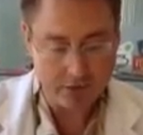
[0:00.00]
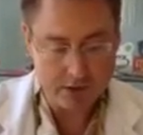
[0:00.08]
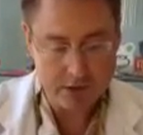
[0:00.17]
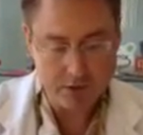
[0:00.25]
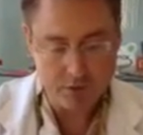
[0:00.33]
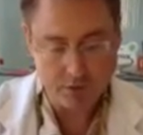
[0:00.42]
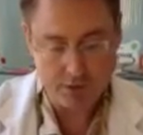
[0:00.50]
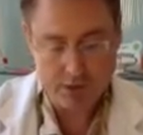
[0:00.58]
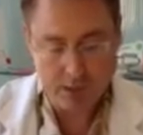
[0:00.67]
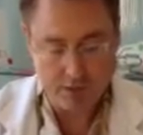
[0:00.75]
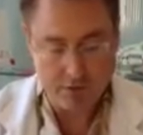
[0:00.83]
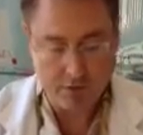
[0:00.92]
runs through the
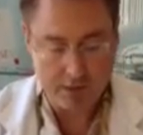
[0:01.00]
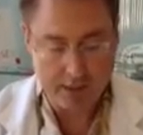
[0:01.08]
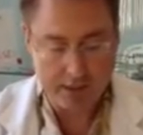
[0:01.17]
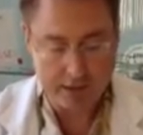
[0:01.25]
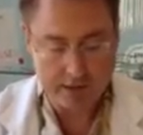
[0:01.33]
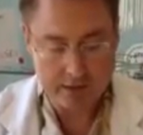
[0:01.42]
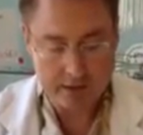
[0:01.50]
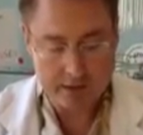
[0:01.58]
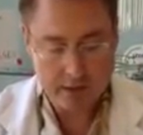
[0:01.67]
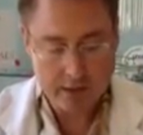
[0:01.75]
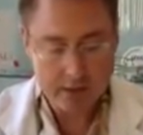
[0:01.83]
center of the lens.